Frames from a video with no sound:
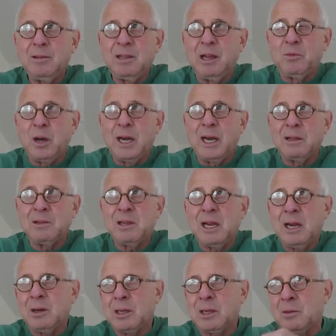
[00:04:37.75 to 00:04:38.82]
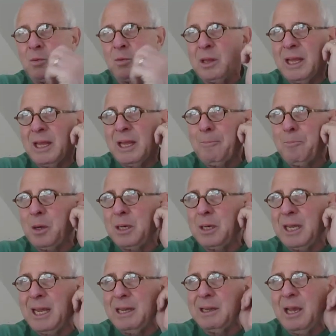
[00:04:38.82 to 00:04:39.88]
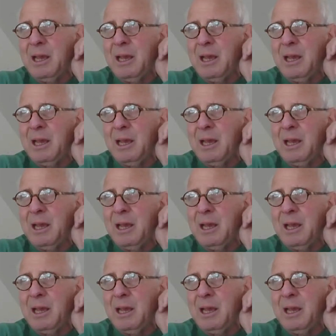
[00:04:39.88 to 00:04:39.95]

dead right on target with that. But